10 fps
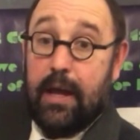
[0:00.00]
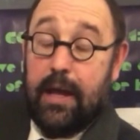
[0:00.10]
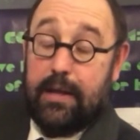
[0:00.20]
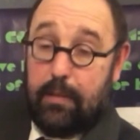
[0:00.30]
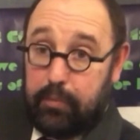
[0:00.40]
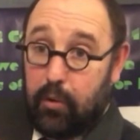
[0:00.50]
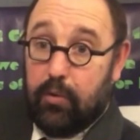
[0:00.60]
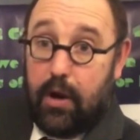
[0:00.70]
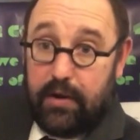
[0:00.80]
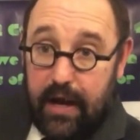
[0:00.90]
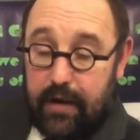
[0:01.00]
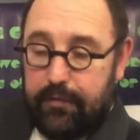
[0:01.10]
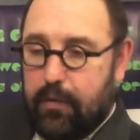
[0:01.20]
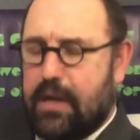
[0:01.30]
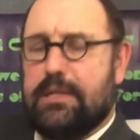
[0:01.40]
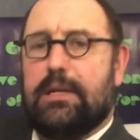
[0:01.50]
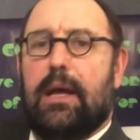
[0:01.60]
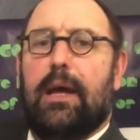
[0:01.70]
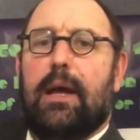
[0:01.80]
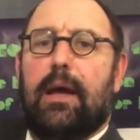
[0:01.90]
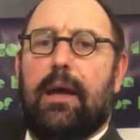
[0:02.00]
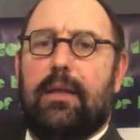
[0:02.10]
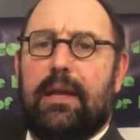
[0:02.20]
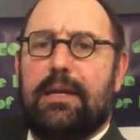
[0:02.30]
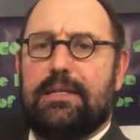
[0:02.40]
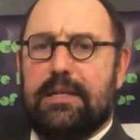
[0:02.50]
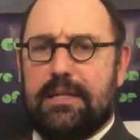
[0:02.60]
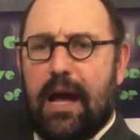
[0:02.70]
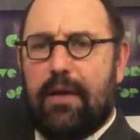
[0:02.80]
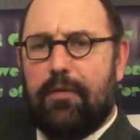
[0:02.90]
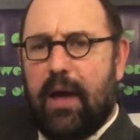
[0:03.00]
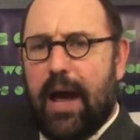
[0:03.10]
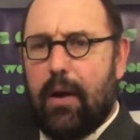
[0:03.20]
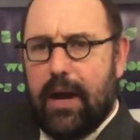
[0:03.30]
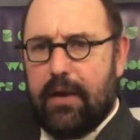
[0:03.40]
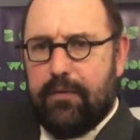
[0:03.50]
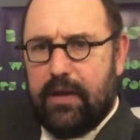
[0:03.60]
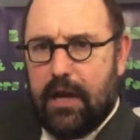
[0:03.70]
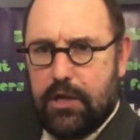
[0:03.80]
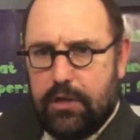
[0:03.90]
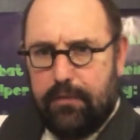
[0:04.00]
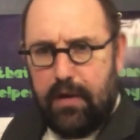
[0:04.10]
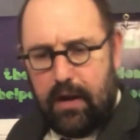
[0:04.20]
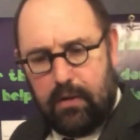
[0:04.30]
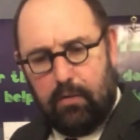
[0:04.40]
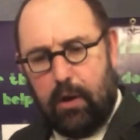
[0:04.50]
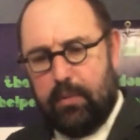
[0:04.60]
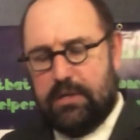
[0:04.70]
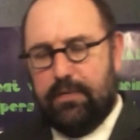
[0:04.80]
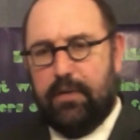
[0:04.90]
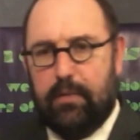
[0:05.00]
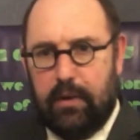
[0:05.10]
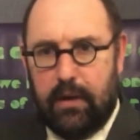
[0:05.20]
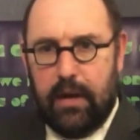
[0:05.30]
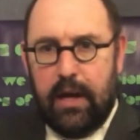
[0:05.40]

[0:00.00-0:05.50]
that Paul wrote down for us, uh, uh, his design for our edification found in Romans to Philemon.